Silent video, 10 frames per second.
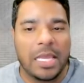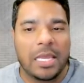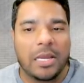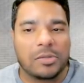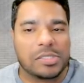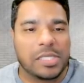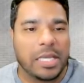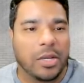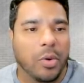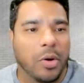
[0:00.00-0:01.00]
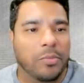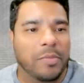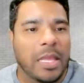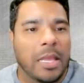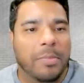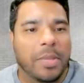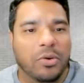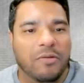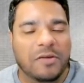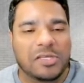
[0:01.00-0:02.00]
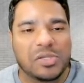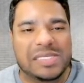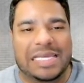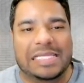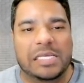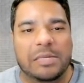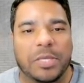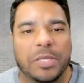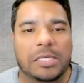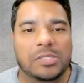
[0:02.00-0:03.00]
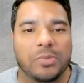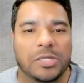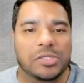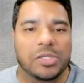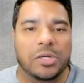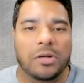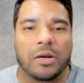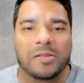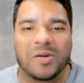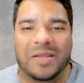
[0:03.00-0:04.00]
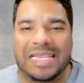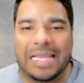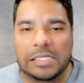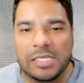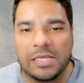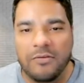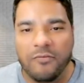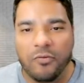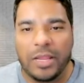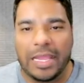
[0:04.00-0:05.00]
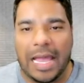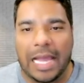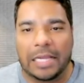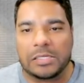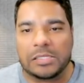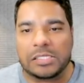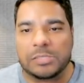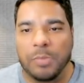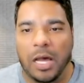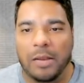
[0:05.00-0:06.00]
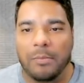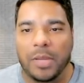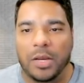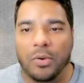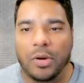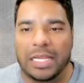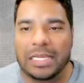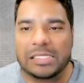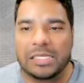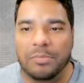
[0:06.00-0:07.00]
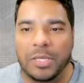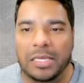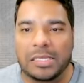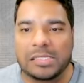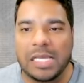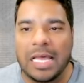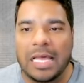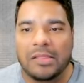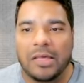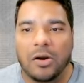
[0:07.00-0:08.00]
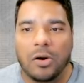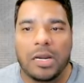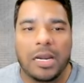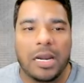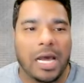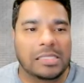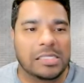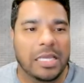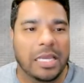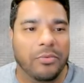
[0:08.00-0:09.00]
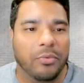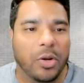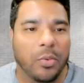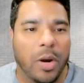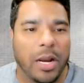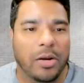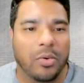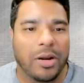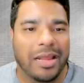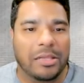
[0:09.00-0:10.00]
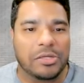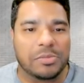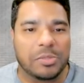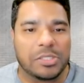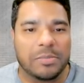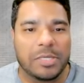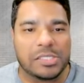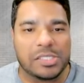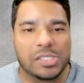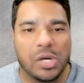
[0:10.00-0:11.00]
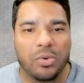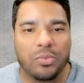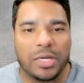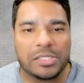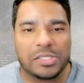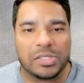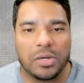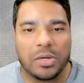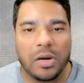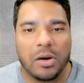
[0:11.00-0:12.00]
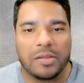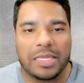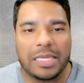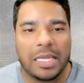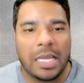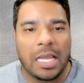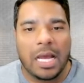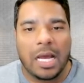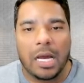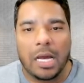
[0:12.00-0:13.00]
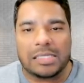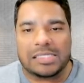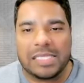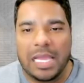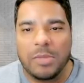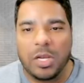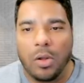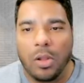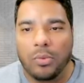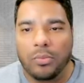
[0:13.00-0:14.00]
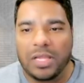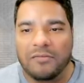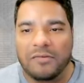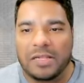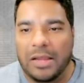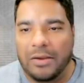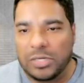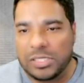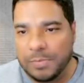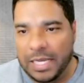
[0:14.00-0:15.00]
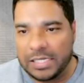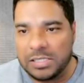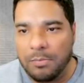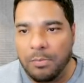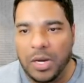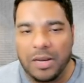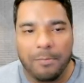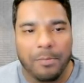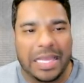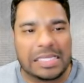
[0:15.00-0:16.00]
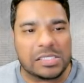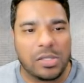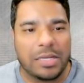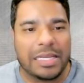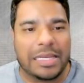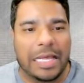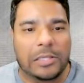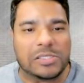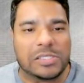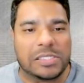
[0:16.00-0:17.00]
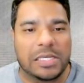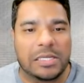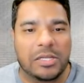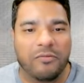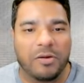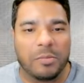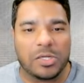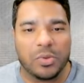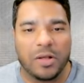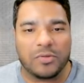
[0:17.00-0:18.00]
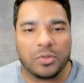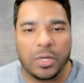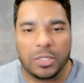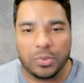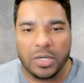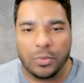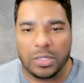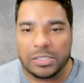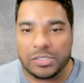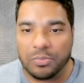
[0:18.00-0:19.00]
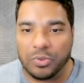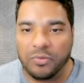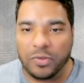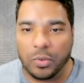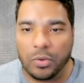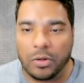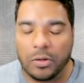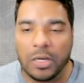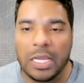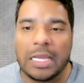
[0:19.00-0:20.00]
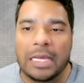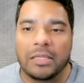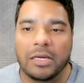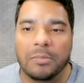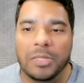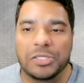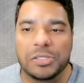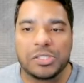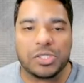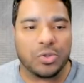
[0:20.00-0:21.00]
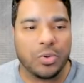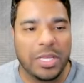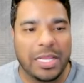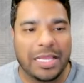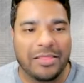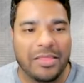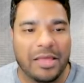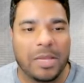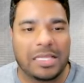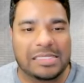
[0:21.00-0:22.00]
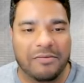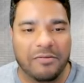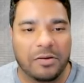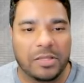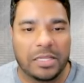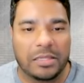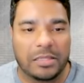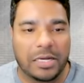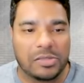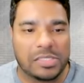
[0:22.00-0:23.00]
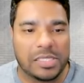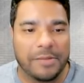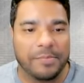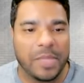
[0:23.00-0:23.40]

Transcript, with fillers: Here's a quote. Bitcoin futures E T Ps registered under the nineteen forty Act and spot Bitcoin E T Ps that are not required or eligible to be so registered are the uh, same in all relevant respects. But based on the analysis in the November twelfth, twenty twenty-one disapproval order, the commission is treating them differently, the letter said.